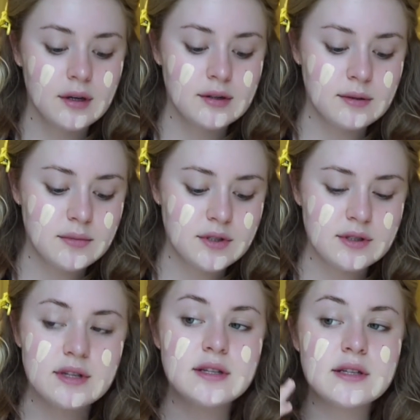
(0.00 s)
So
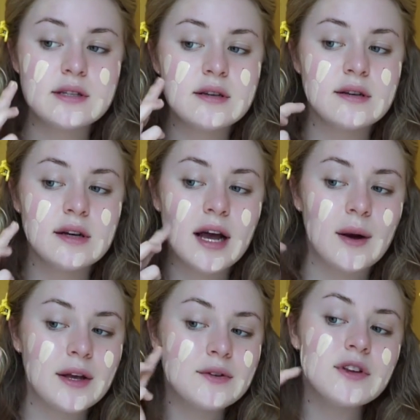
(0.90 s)
this is how
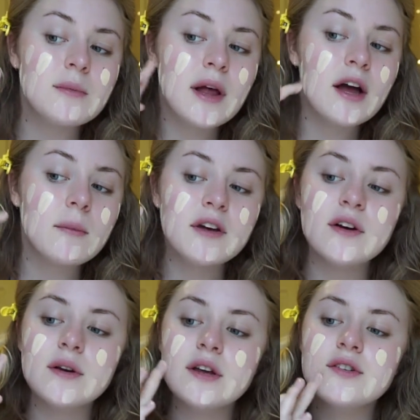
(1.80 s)
I usually apply on my
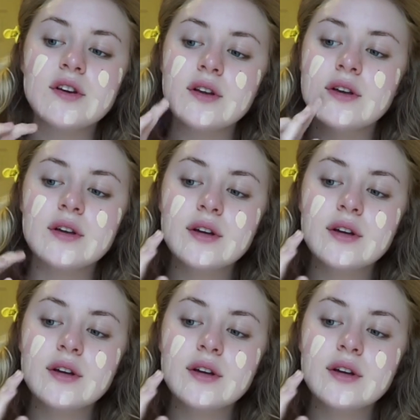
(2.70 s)
foundation.